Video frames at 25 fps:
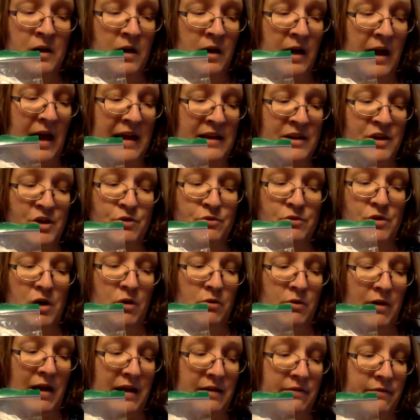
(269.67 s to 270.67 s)
and you
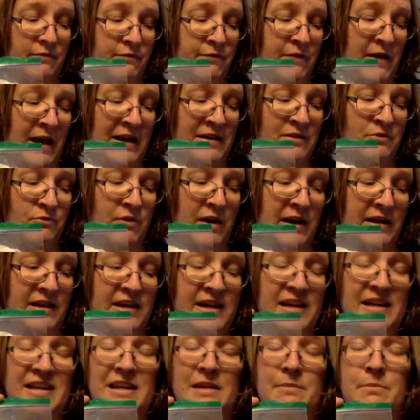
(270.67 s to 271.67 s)
don't find red
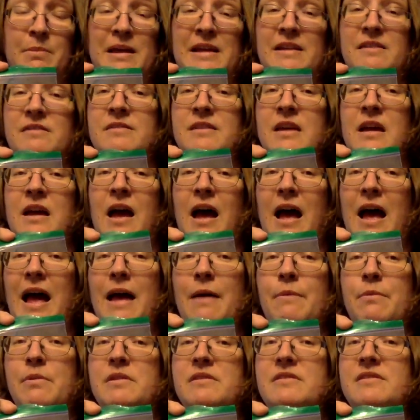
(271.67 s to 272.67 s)
kidney beans,
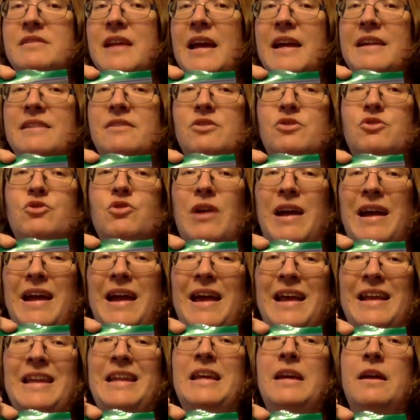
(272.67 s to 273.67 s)
I would say to try
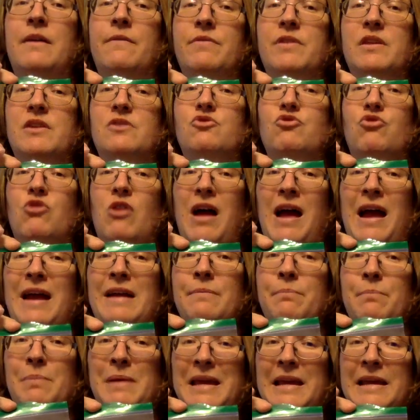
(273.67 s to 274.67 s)
any of the
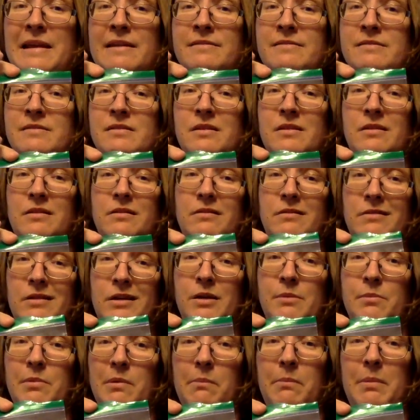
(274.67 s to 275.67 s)
dried beans. A
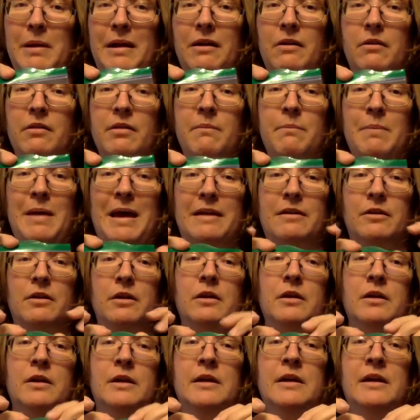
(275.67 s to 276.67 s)
little bit bigger, the
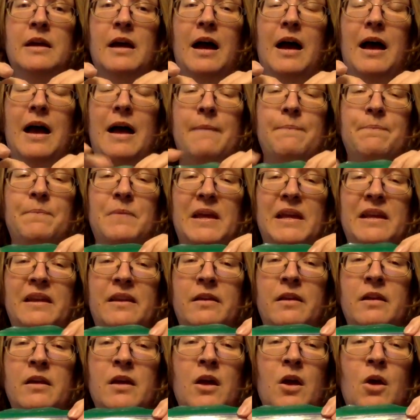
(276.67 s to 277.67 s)
better.
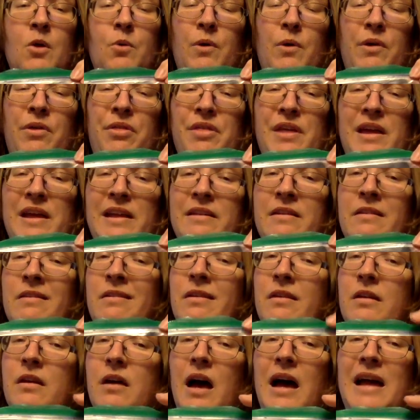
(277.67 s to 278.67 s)
And within
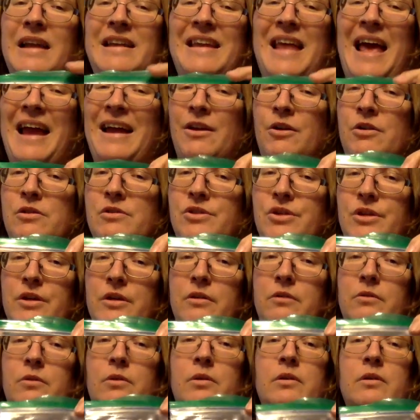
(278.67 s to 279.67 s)
a day or
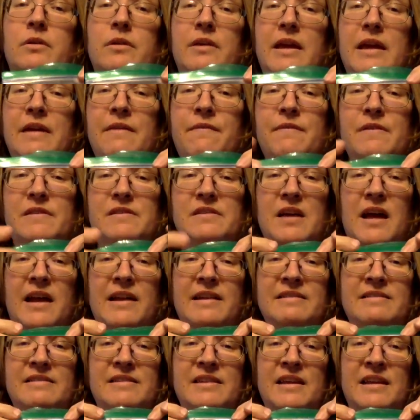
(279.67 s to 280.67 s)
two, if it's on
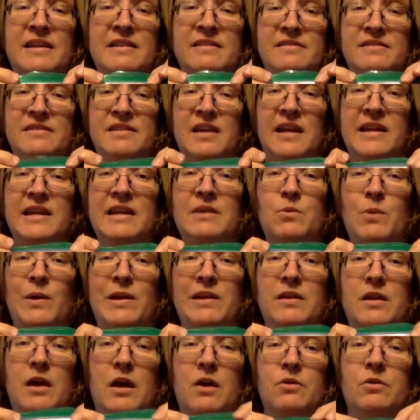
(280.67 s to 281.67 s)
a sunny
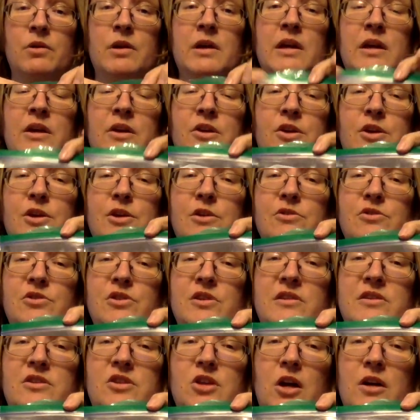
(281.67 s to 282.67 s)
window, you
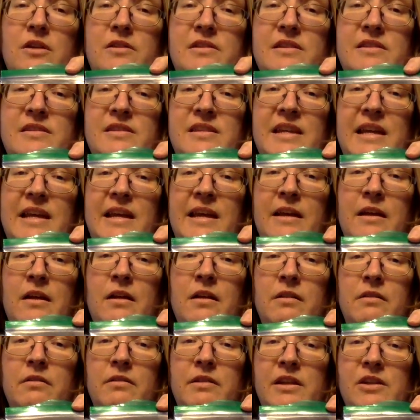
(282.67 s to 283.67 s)
should start to see
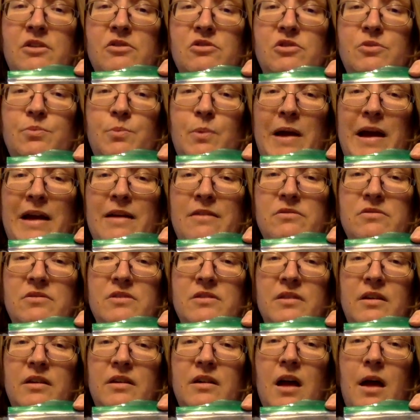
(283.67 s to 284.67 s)
little
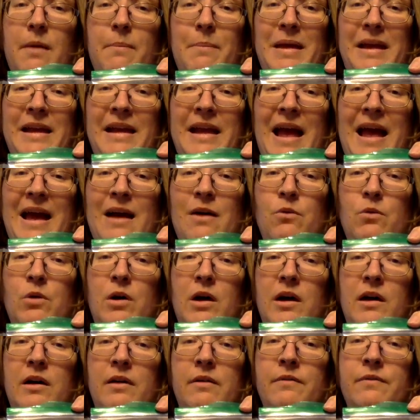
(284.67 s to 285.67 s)
sprouts coming out
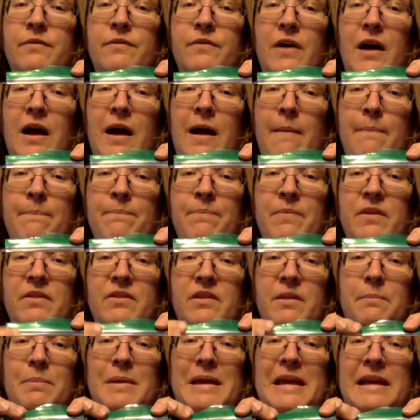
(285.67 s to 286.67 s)
of
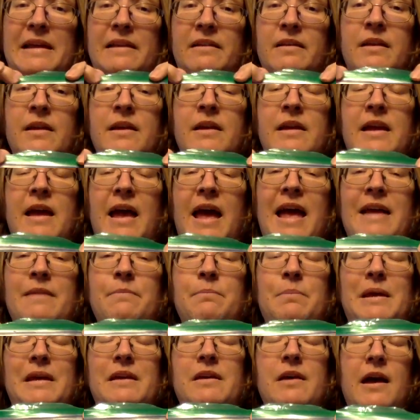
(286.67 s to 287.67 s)
the bean.
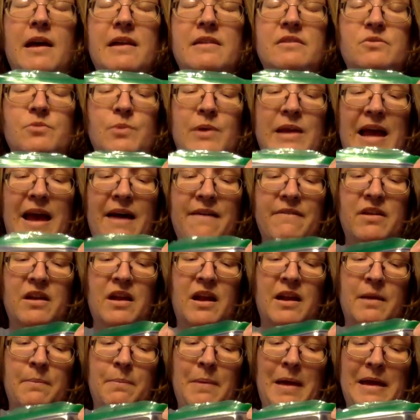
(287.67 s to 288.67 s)
And because we have it
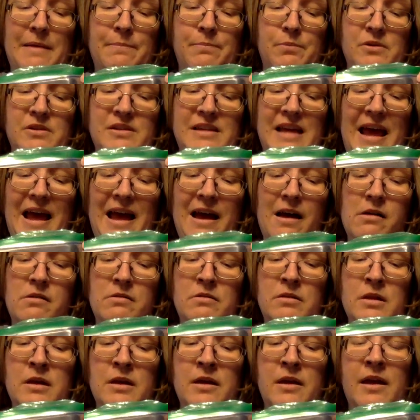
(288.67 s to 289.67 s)
on a paper
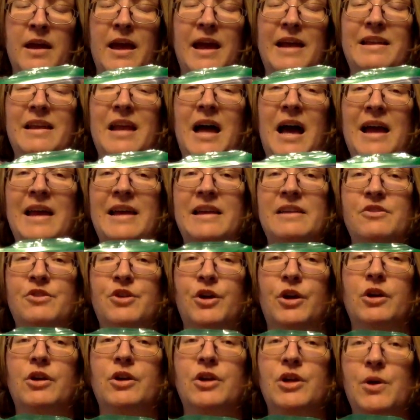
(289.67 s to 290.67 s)
towel and not in
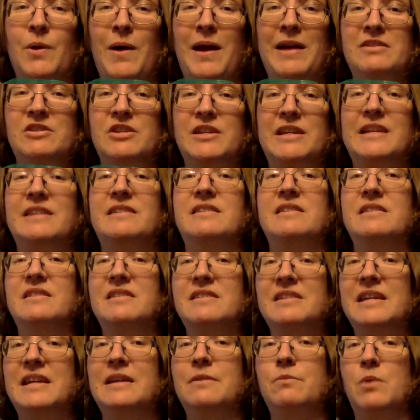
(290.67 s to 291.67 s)
dirt, you actually get to
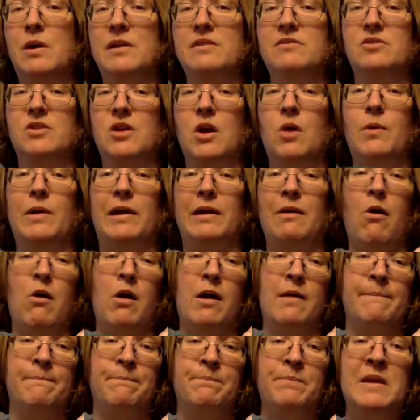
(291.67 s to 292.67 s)
see what's going
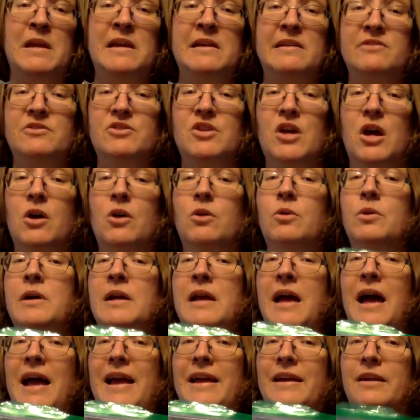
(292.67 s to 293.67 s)
on. So
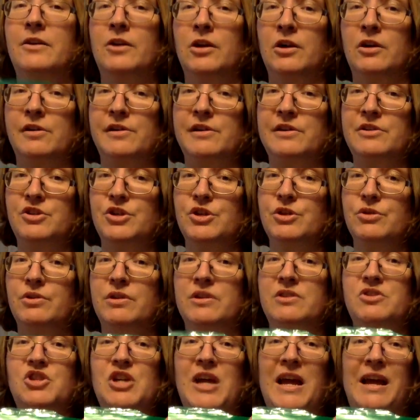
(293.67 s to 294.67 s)
I encourage you
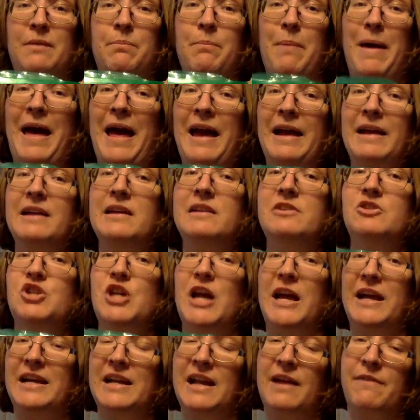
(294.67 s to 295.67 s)
to
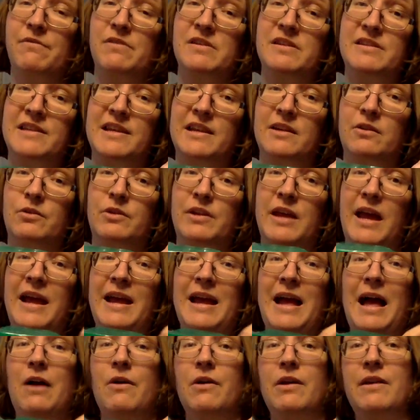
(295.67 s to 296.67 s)
check it every single
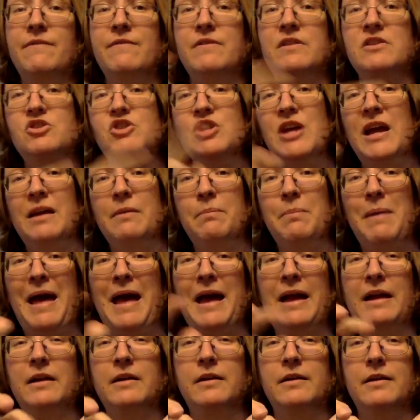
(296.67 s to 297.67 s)
day. I'll even check
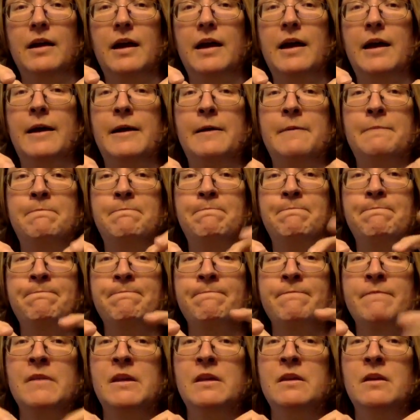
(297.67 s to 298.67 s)
back
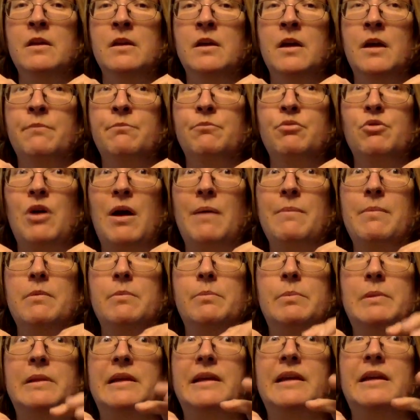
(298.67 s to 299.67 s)

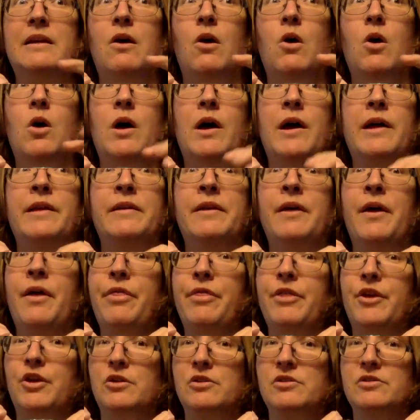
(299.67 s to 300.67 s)
probably on
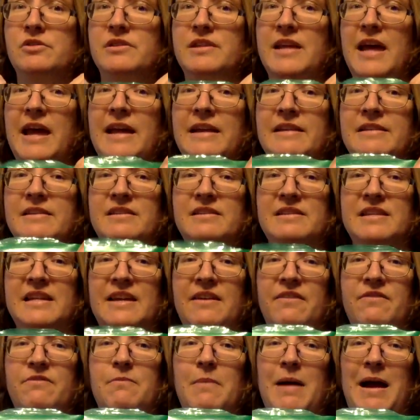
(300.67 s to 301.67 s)
Thursday to see
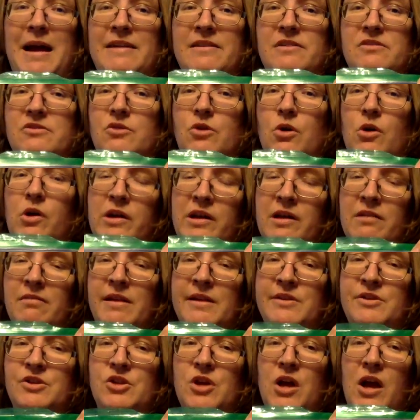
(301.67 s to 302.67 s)
if mine is growing and
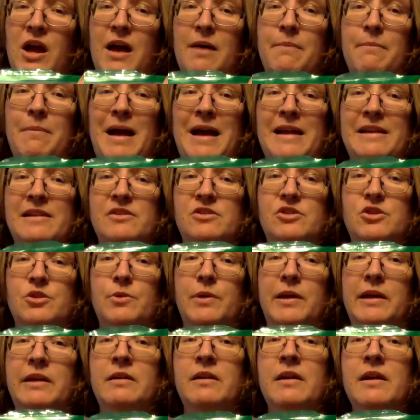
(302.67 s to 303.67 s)
let you know how mine is
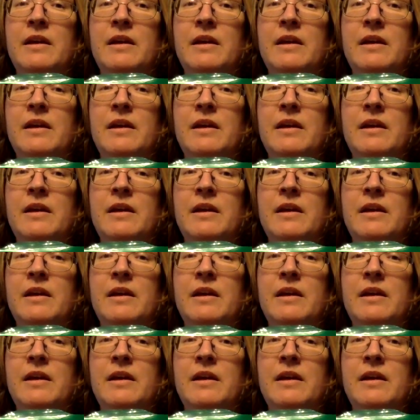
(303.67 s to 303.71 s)
doing.